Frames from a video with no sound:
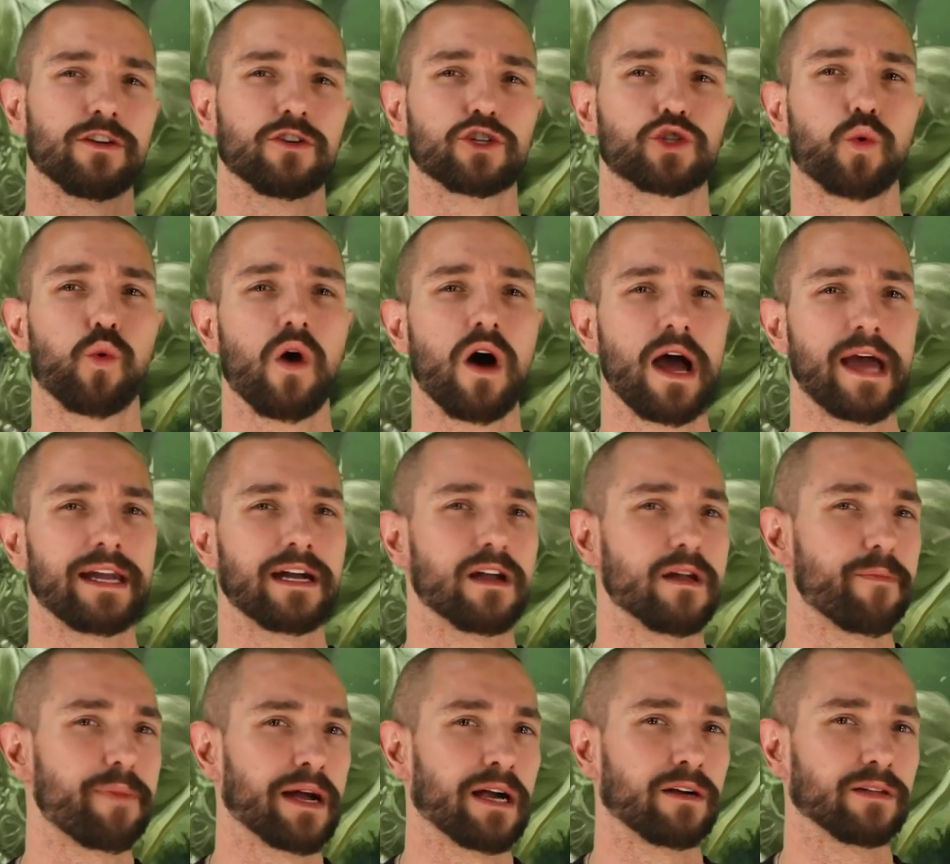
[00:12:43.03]
intertwine and
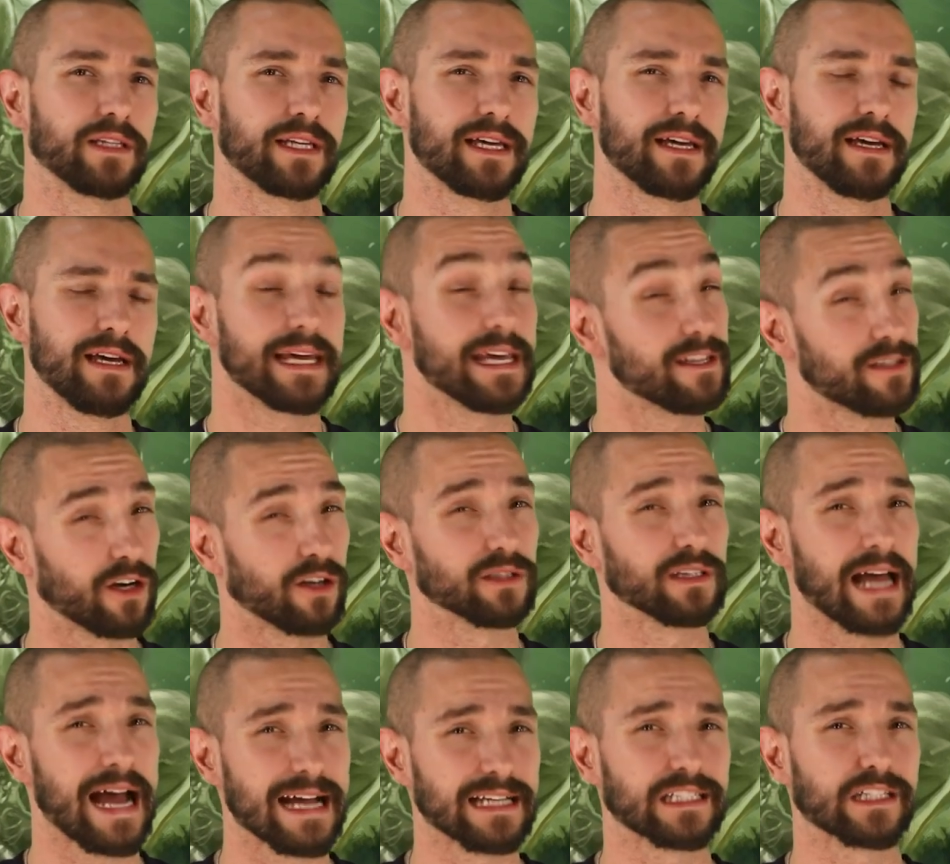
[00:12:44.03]
apparently he's our
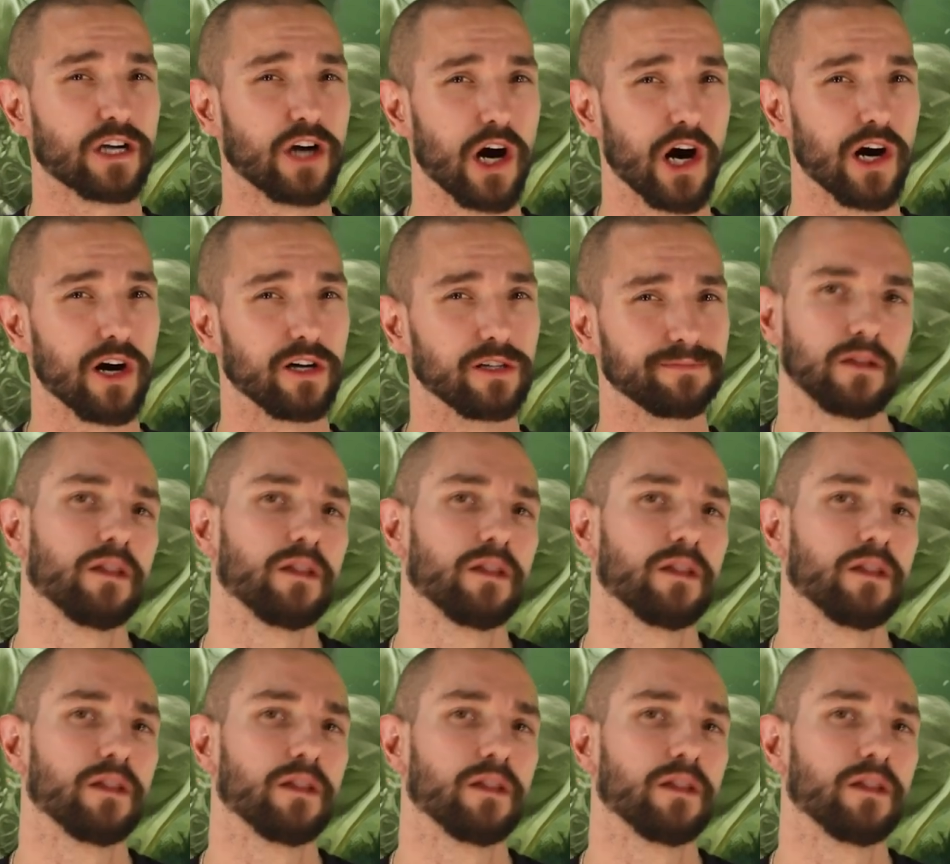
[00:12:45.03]
last call.